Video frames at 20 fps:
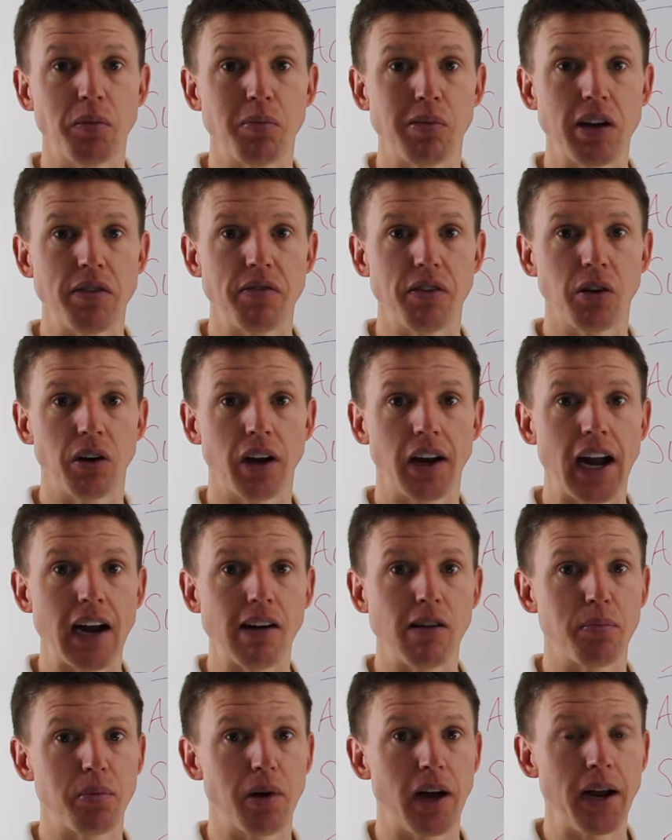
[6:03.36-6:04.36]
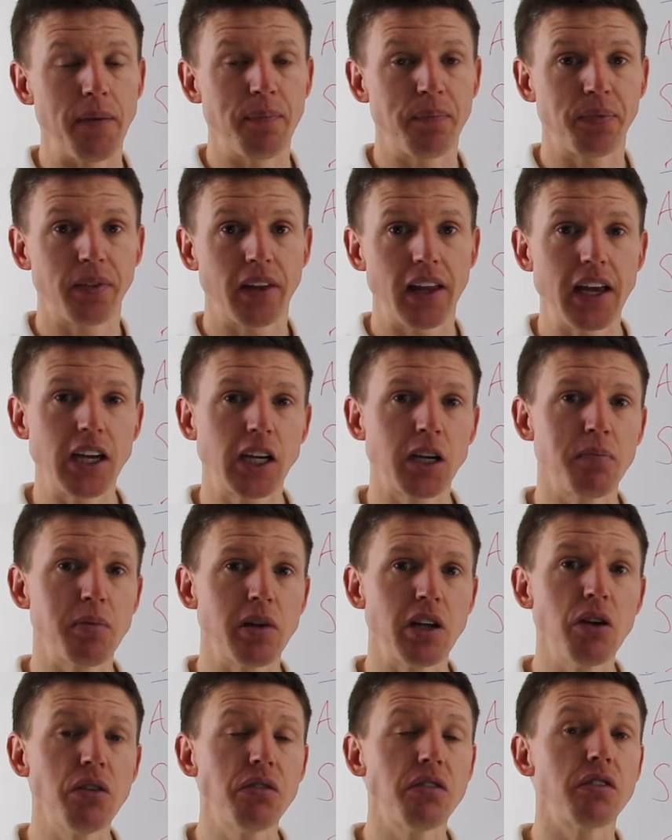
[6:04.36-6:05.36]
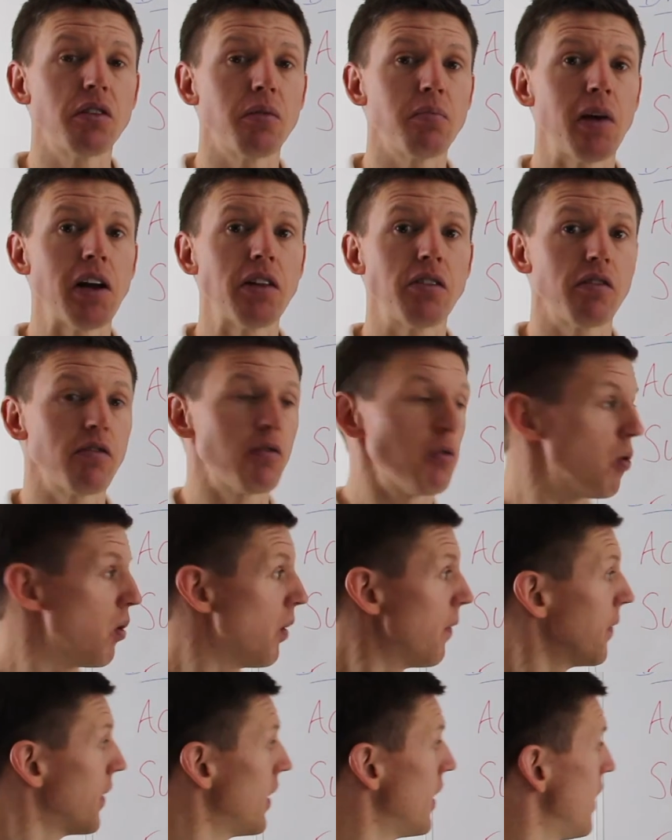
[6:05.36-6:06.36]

briefing on an aeroplane, it could be used as a metaphor